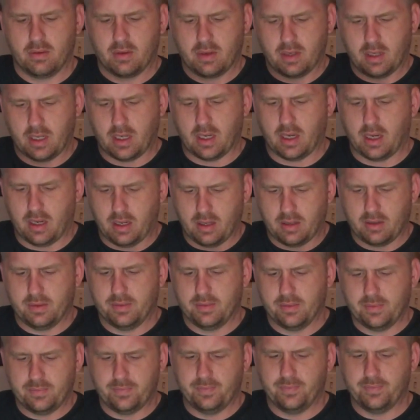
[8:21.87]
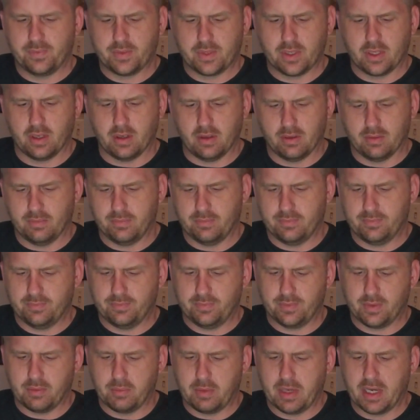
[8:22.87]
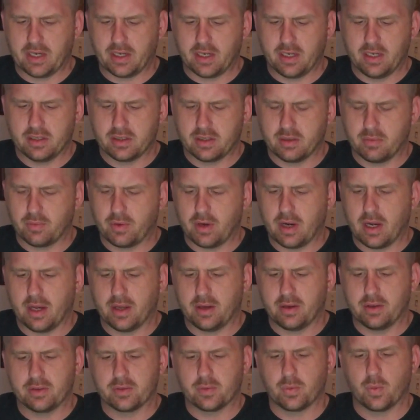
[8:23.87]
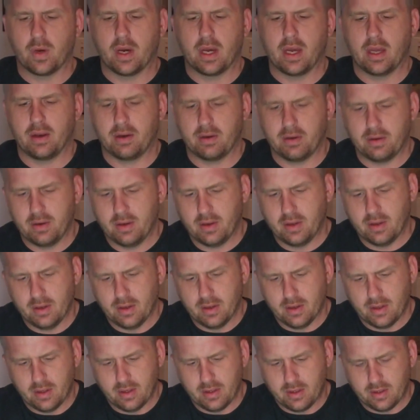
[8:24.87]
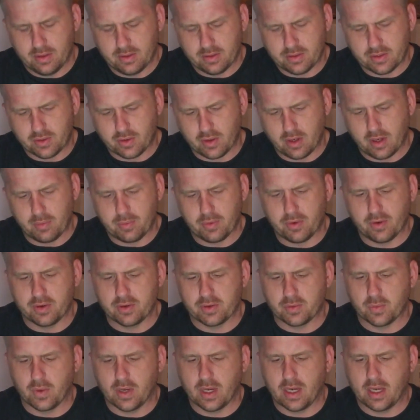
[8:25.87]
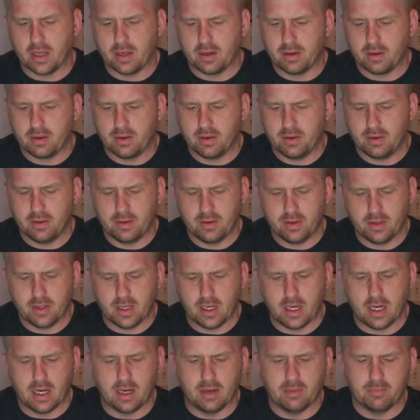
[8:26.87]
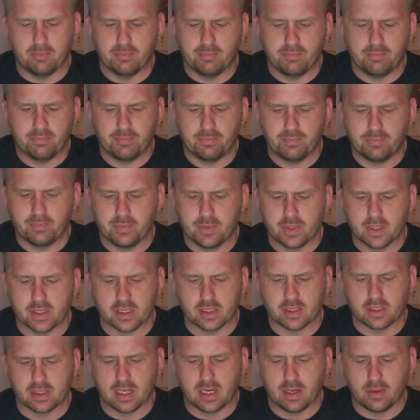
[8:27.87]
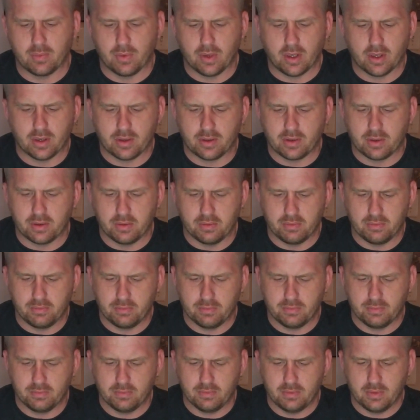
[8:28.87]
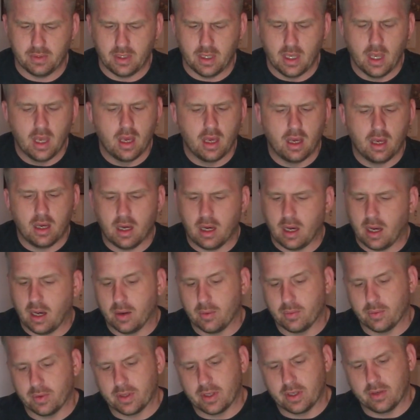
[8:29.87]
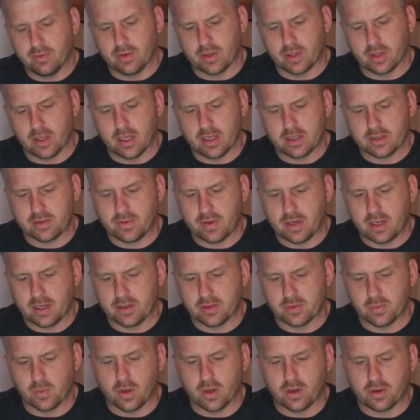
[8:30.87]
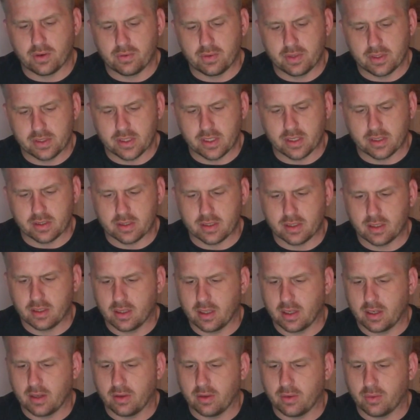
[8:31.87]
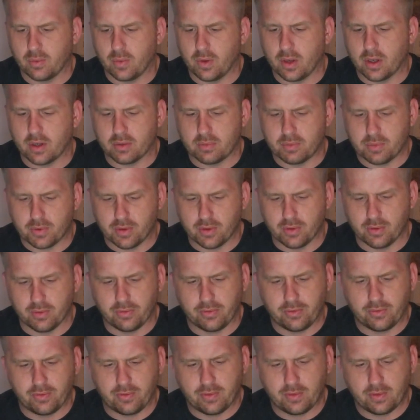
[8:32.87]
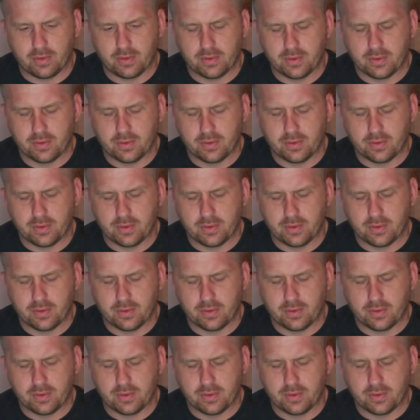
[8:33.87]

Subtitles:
Okay, so the magnesium rod is wet, the scraper is wet. This is not water, I wouldn't even classify it as water resistant, let alone waterproof.